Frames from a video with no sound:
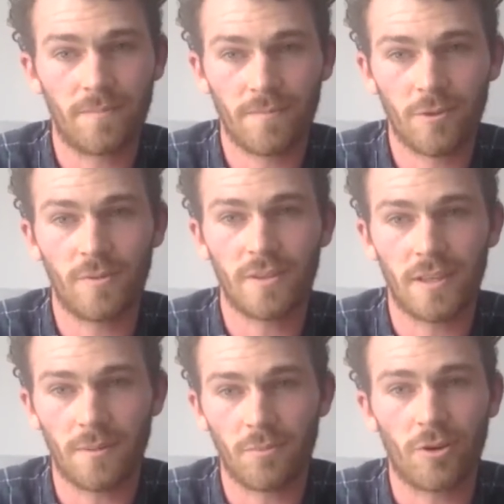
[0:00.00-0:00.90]
almost like
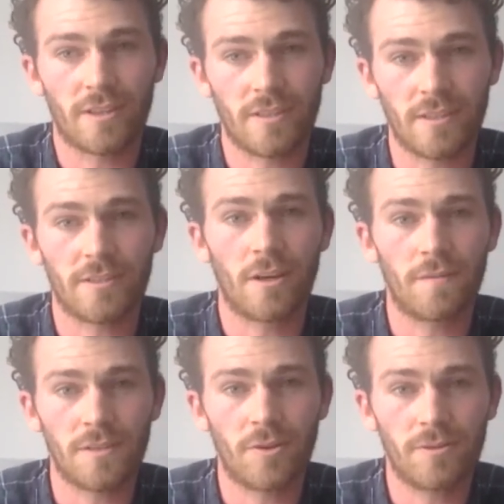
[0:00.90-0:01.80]
a product as a
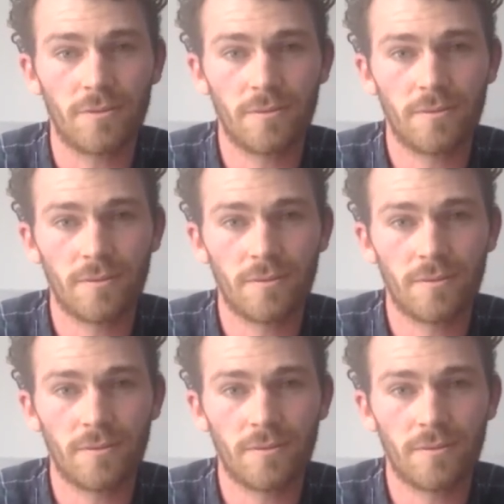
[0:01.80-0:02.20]
service model.